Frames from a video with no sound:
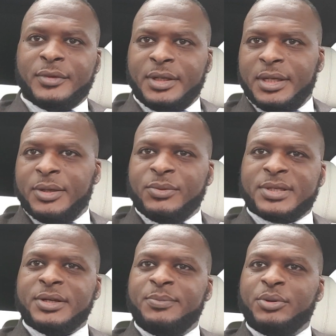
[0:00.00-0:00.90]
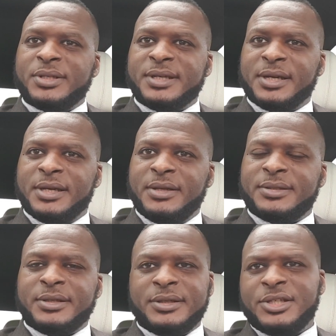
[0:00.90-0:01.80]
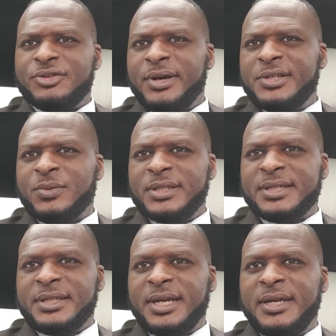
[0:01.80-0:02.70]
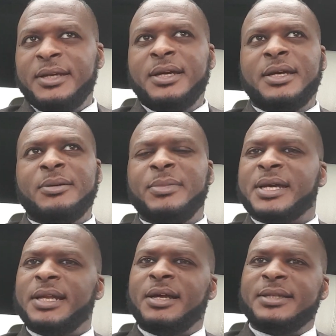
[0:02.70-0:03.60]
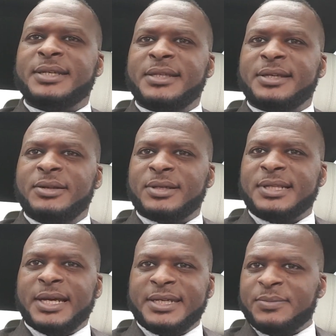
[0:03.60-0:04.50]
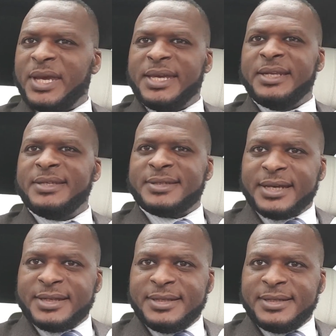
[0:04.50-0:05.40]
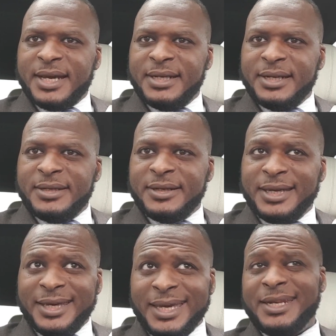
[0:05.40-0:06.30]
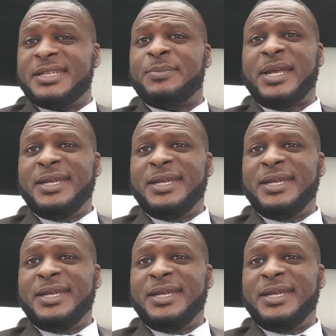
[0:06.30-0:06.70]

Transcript: It was good, boys and girls. Strange one today. Mikel Arteta looks like he's making his second signing in as many